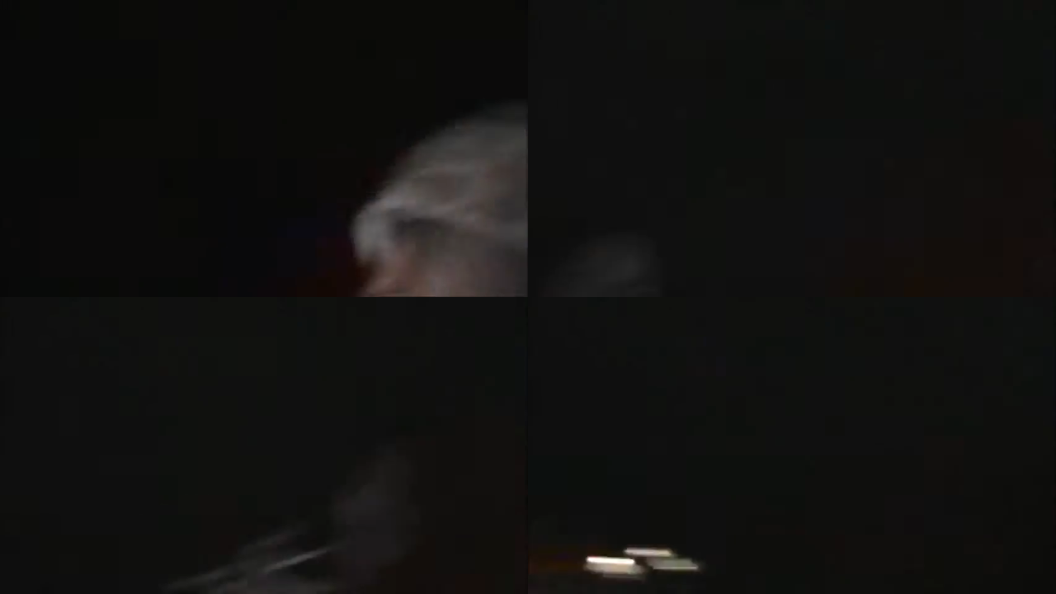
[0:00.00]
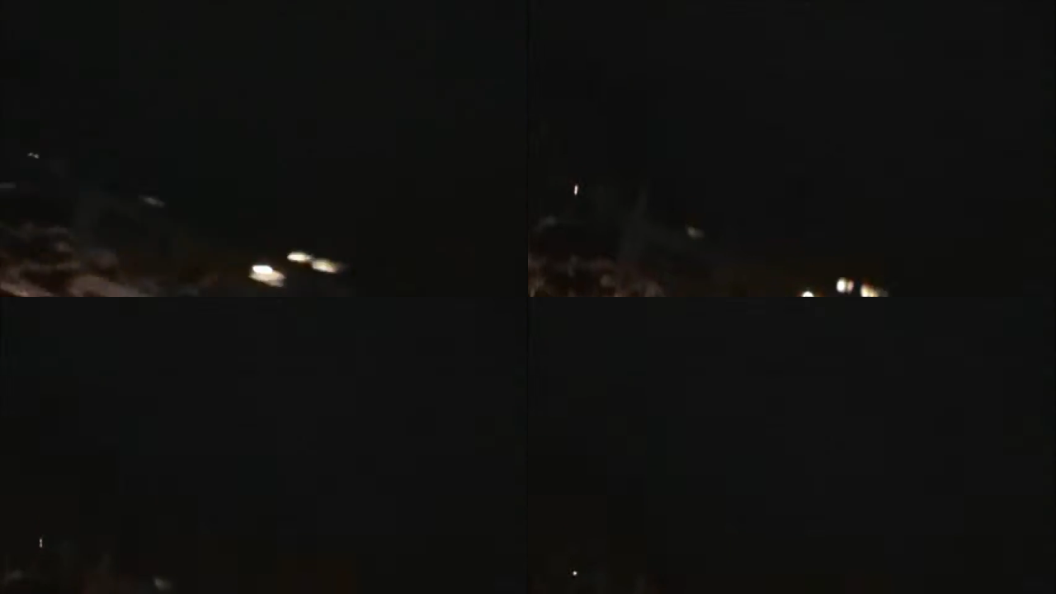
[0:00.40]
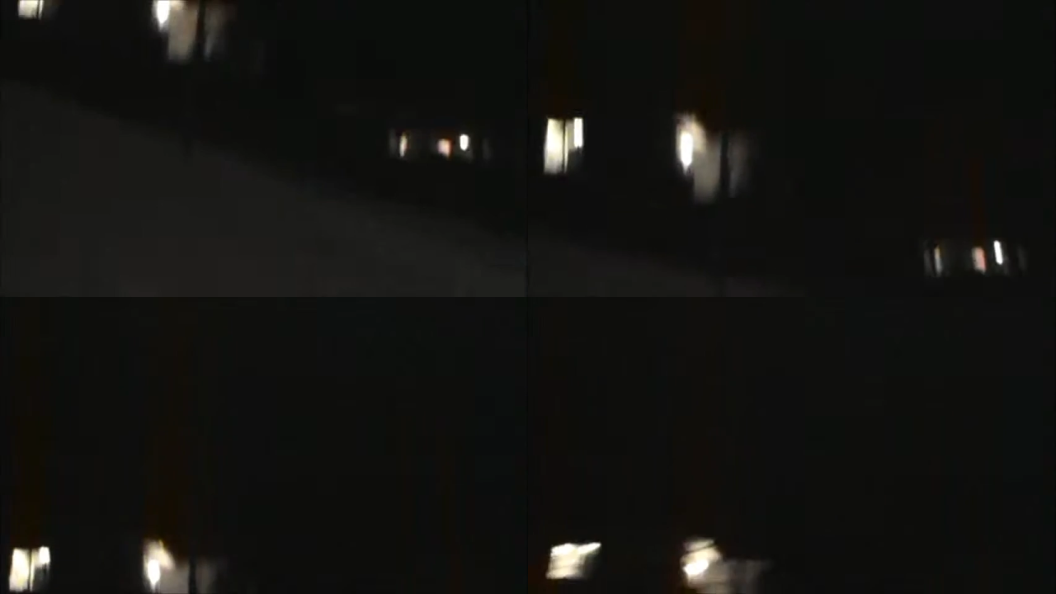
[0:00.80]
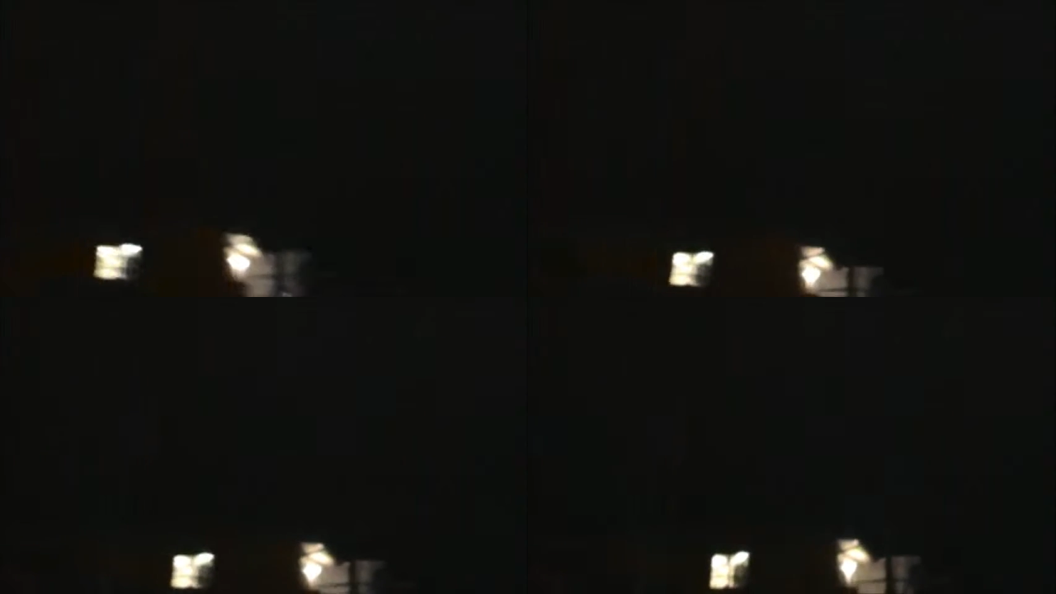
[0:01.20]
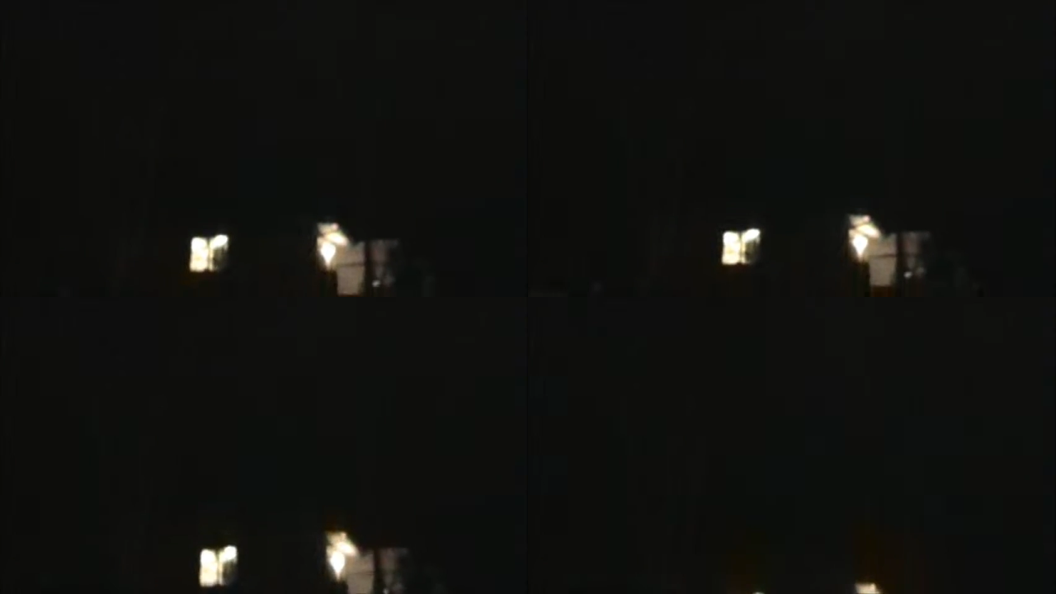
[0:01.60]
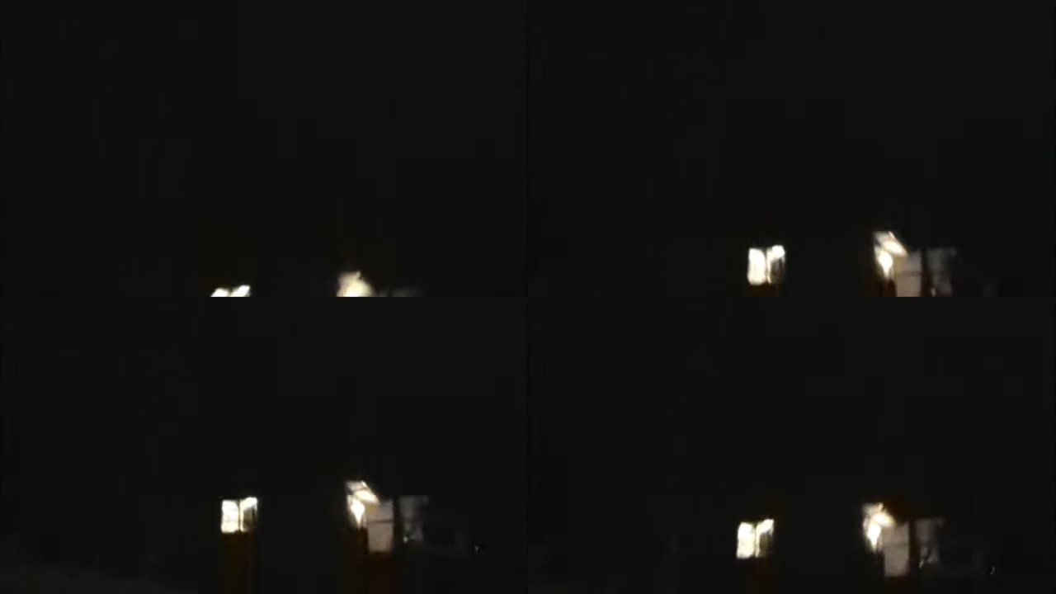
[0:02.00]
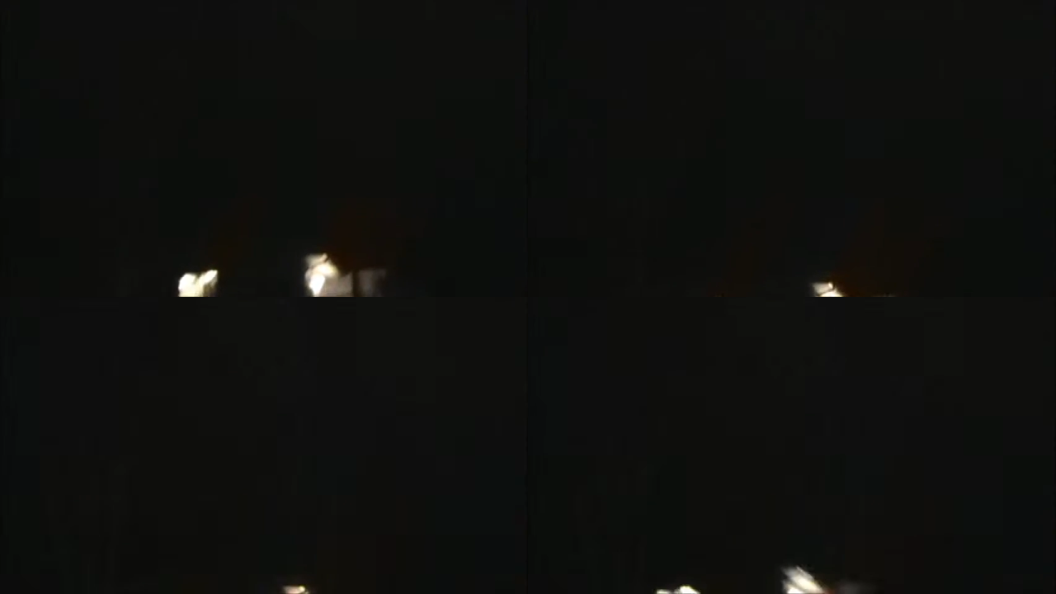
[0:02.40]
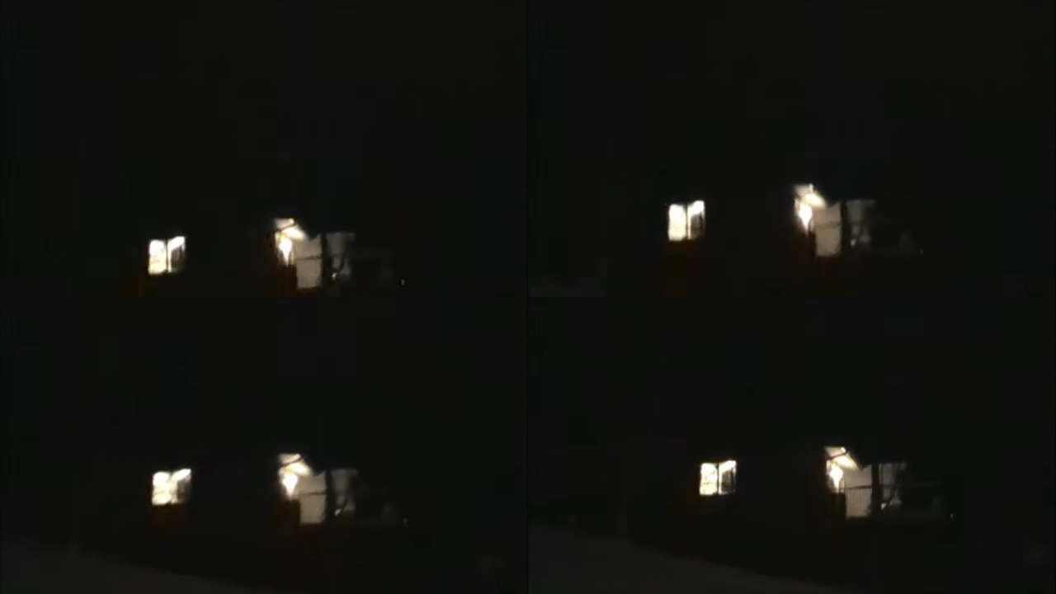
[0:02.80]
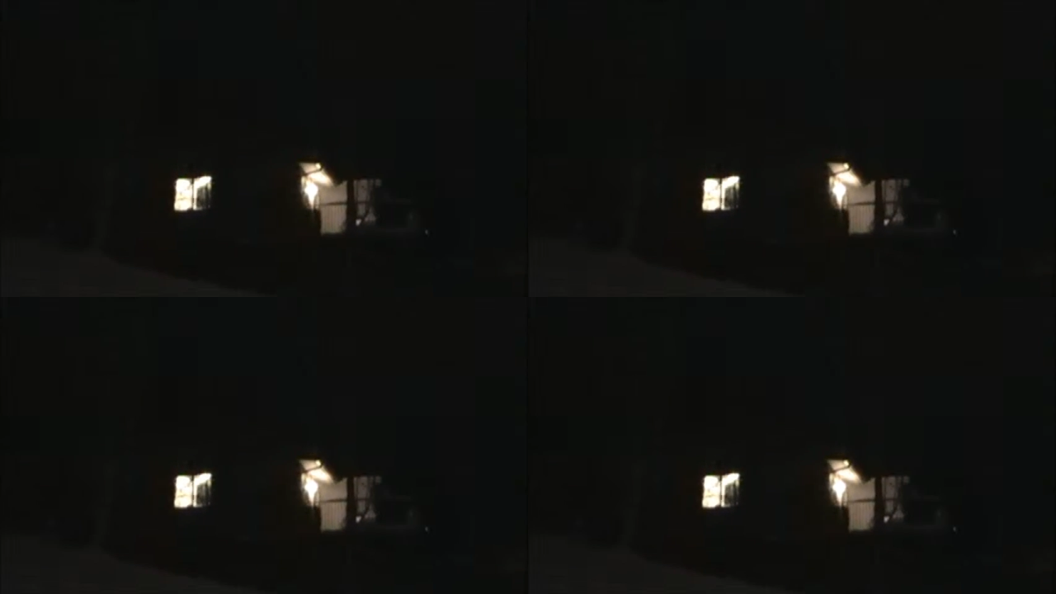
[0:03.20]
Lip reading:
[unreadable: no face in view]